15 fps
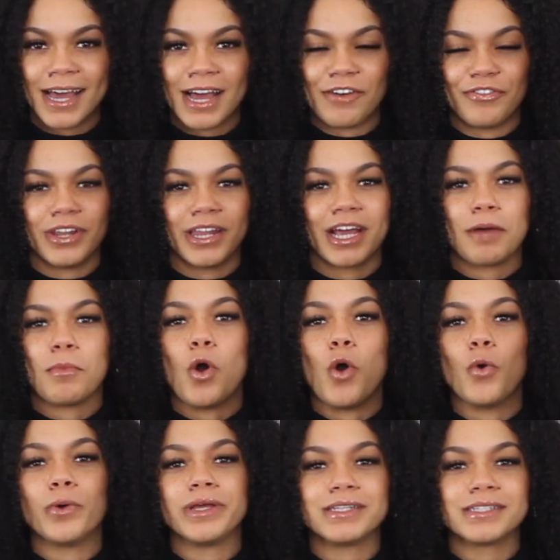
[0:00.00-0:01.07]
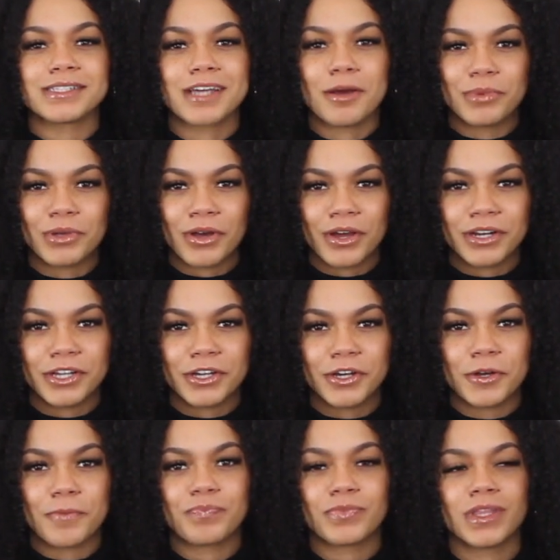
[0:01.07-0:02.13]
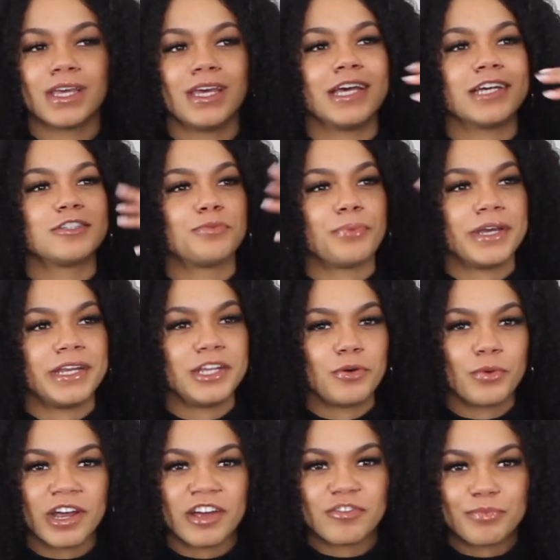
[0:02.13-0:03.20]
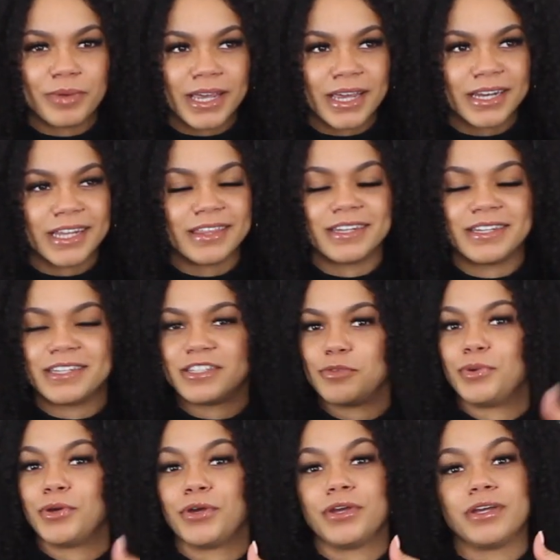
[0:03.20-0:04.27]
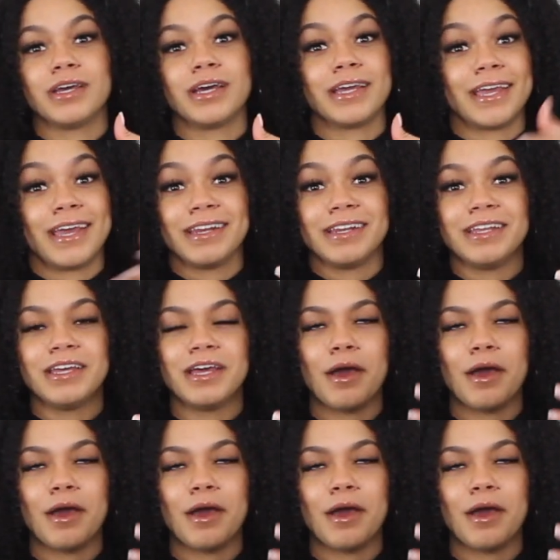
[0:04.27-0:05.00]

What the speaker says: I feel like I'm always coming on here explaining where I've been and then disappearing again.